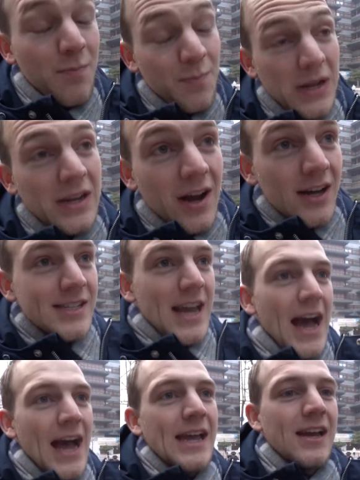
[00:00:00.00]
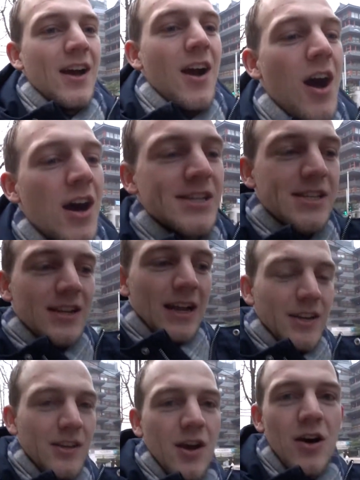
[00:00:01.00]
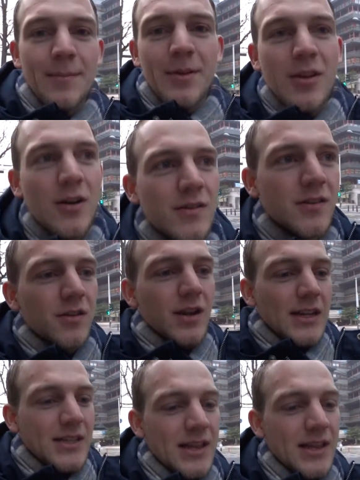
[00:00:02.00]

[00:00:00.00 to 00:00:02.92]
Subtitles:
Because I asked like, yo, I'm not going to do this.